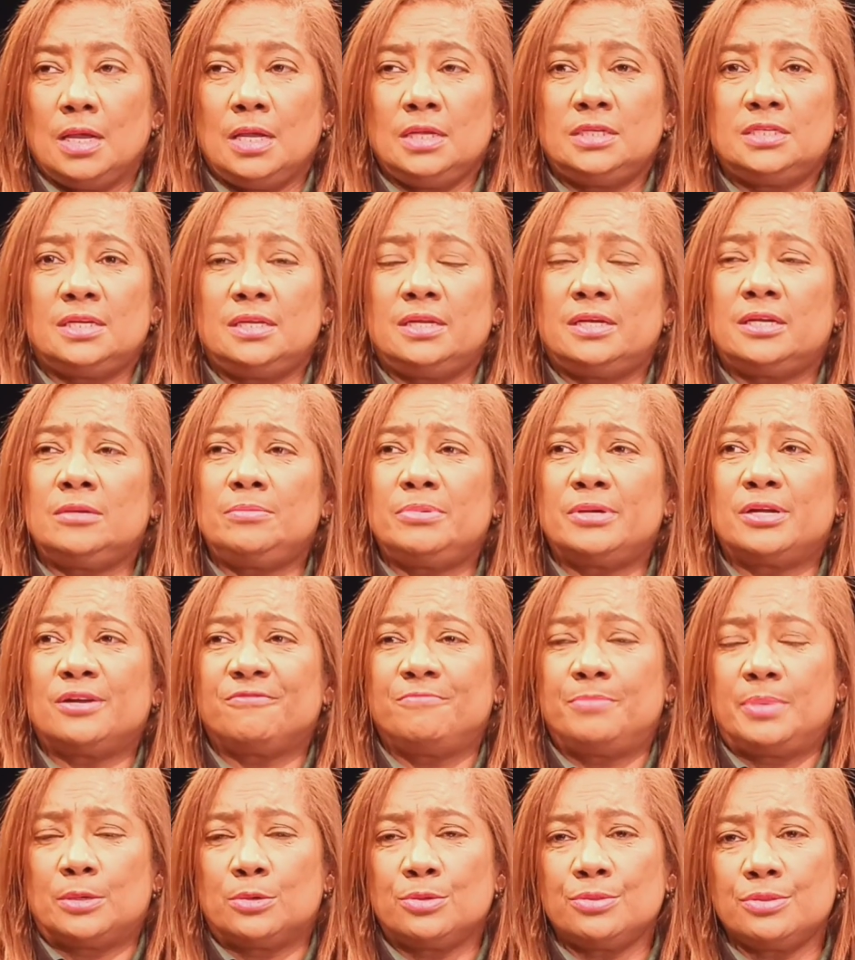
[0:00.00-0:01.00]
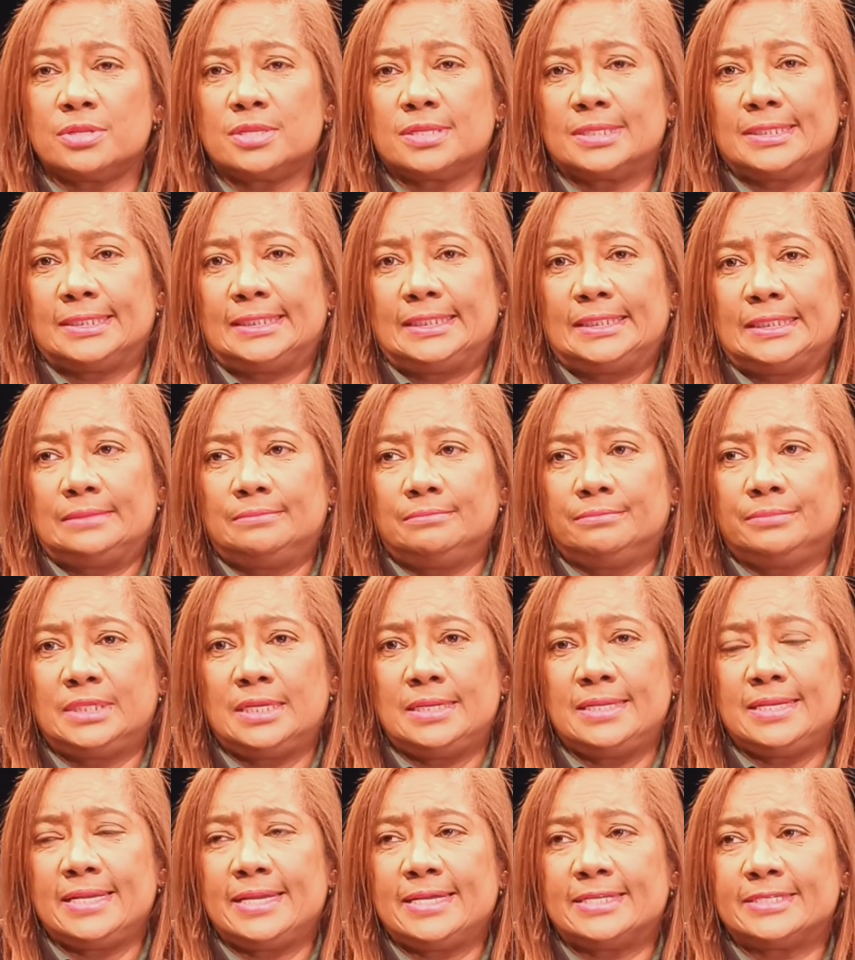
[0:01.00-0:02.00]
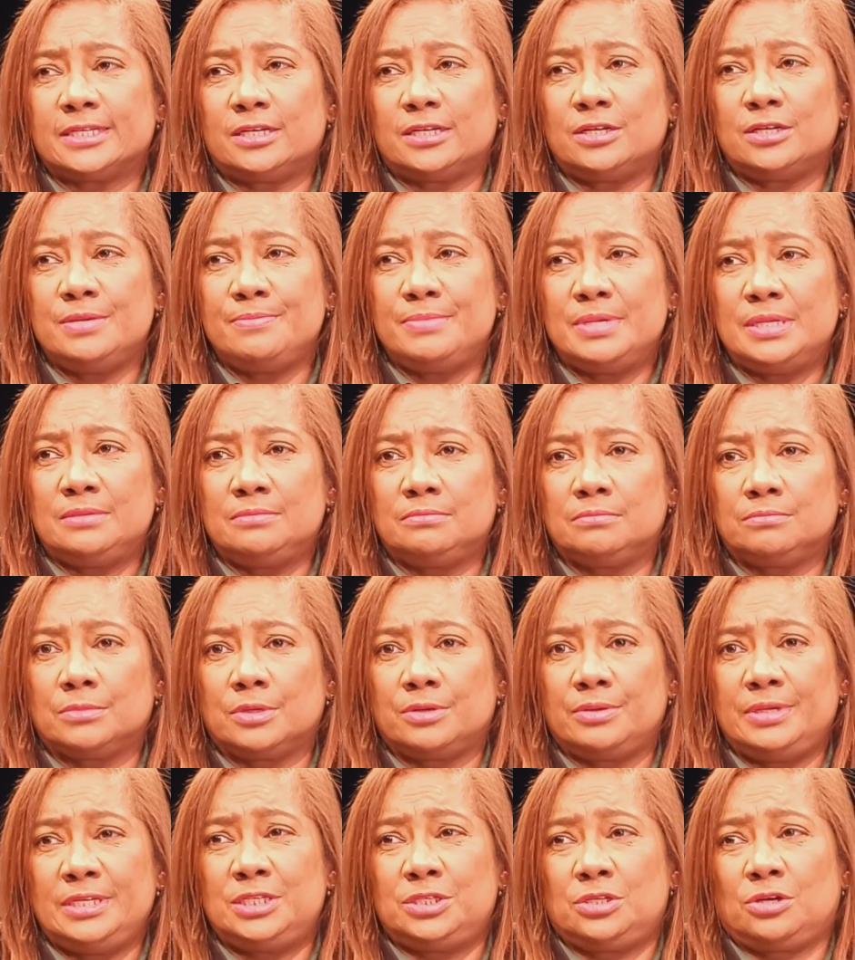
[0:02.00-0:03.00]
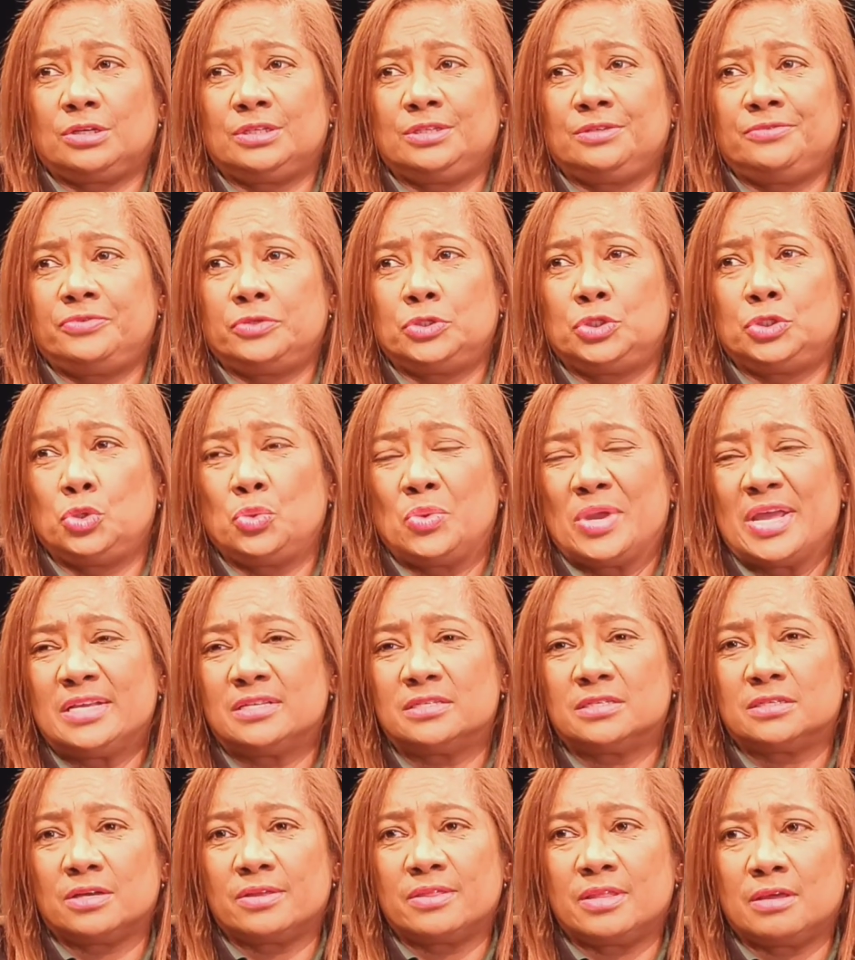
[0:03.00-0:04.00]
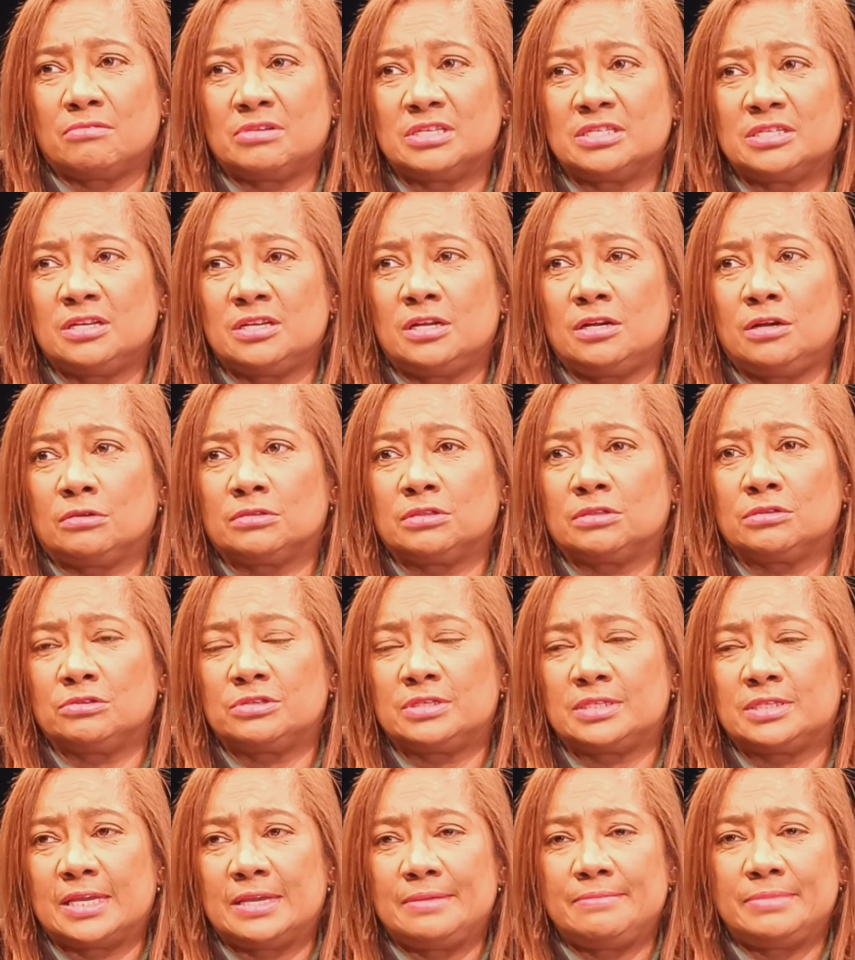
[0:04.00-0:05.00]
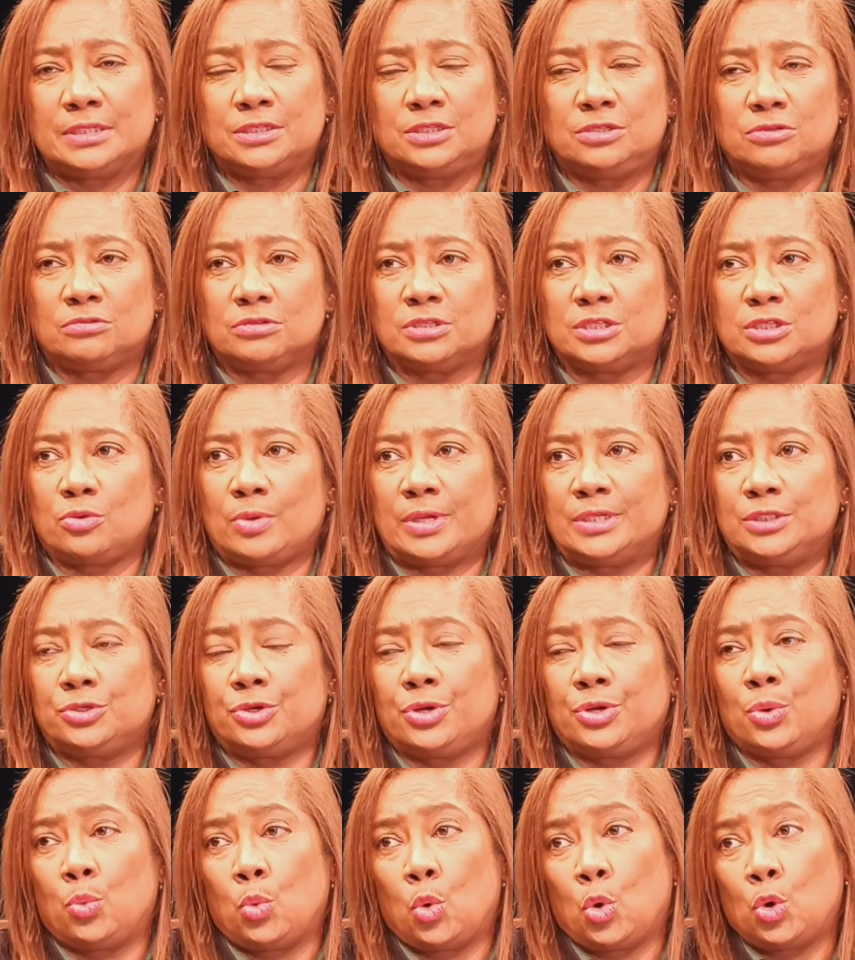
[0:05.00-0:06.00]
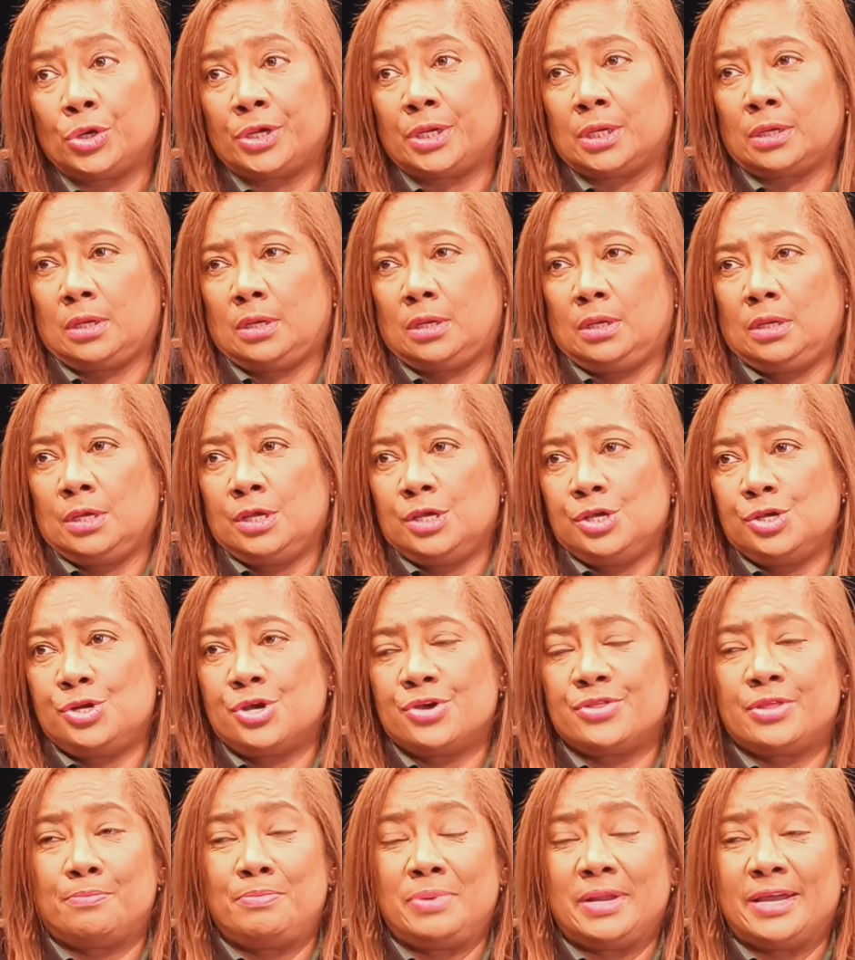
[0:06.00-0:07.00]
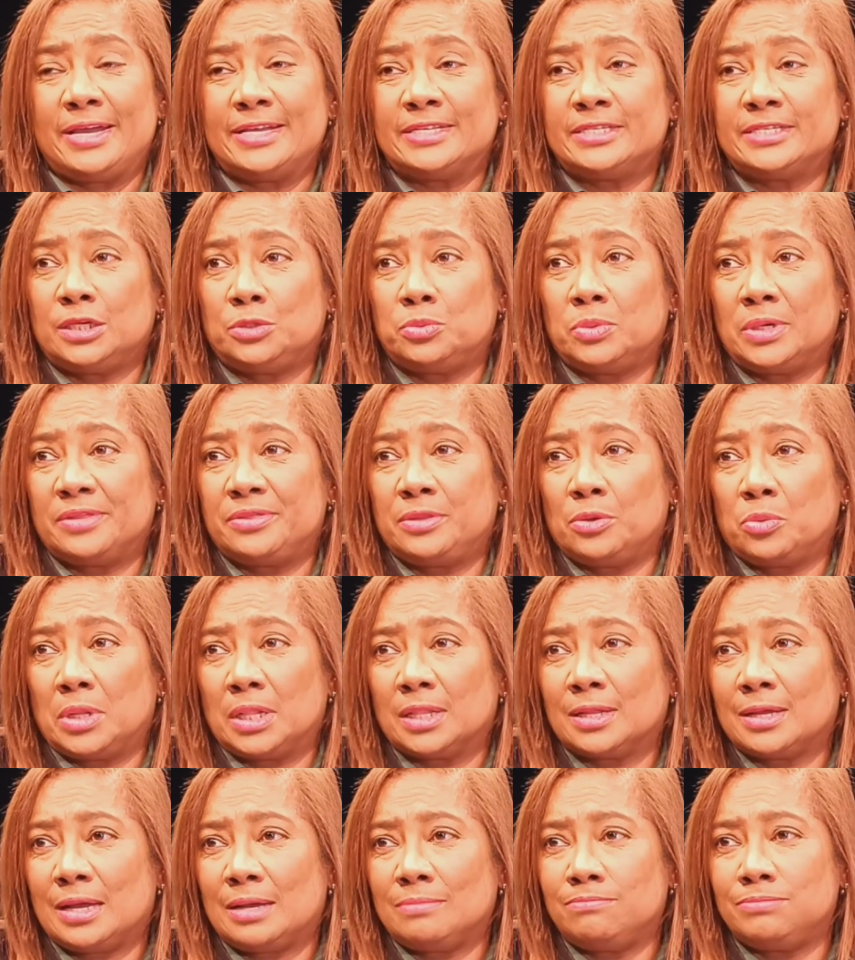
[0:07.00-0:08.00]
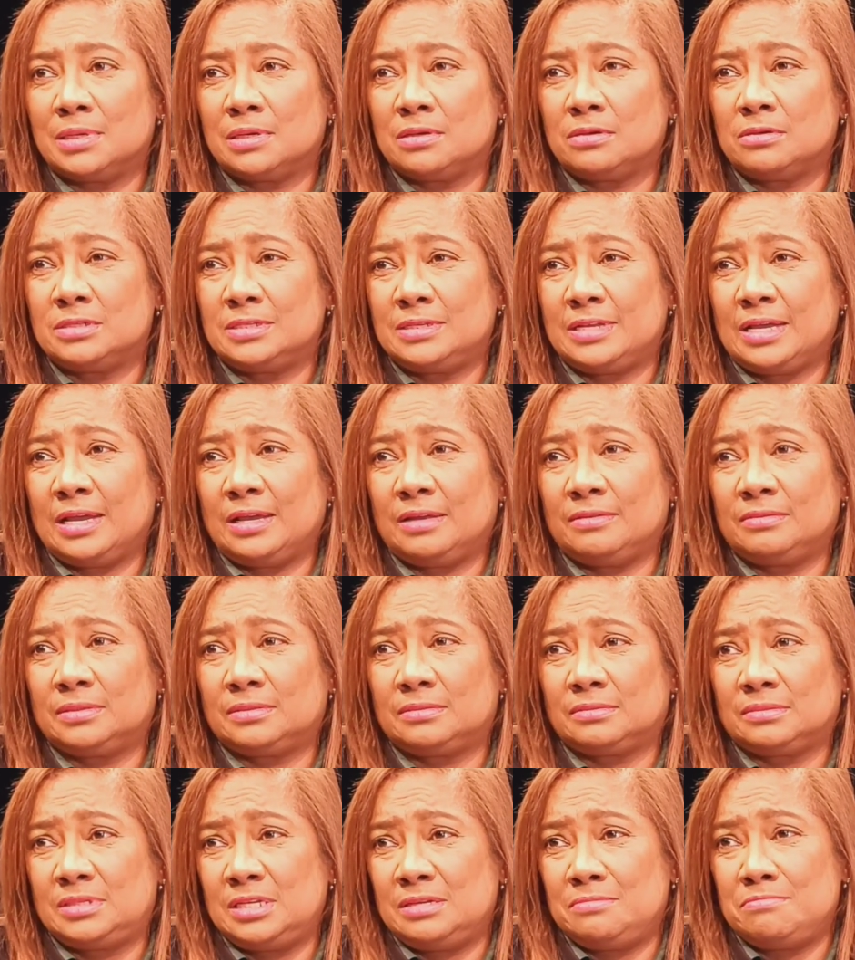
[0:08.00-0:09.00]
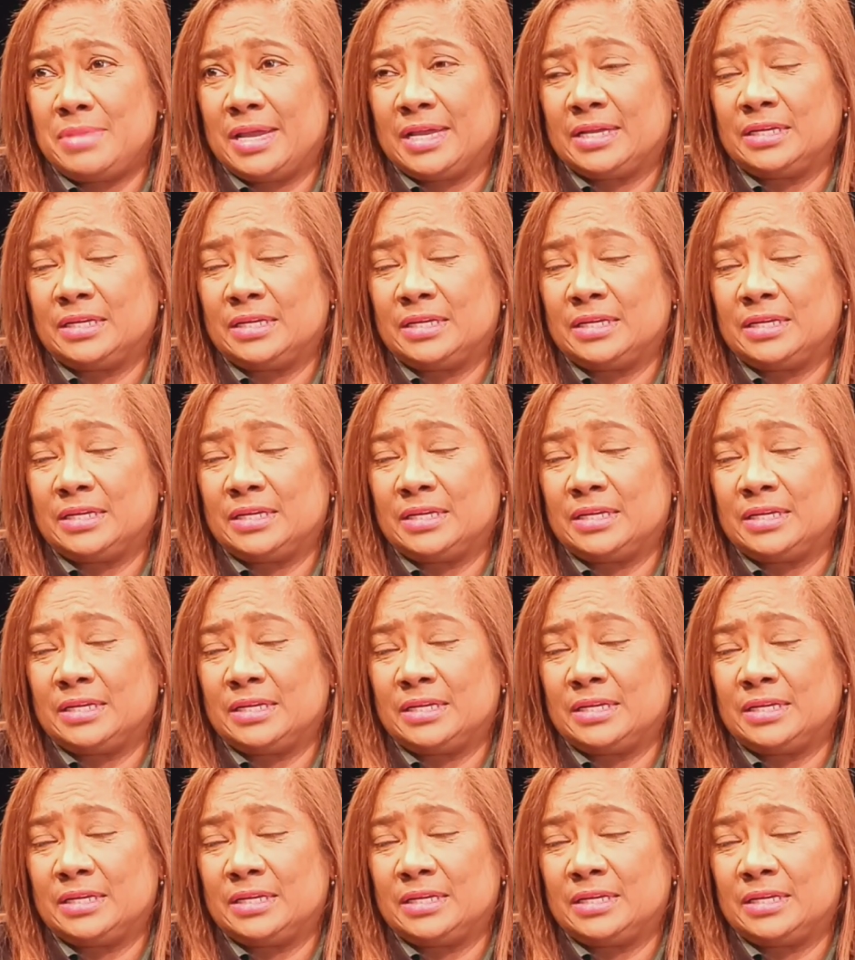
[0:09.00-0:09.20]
It's a little bit of both. The league has only been restarted for 2 weeks, so there wasn't a lot to see. But you also want to reward, you know, the players that were at the World Cup because they did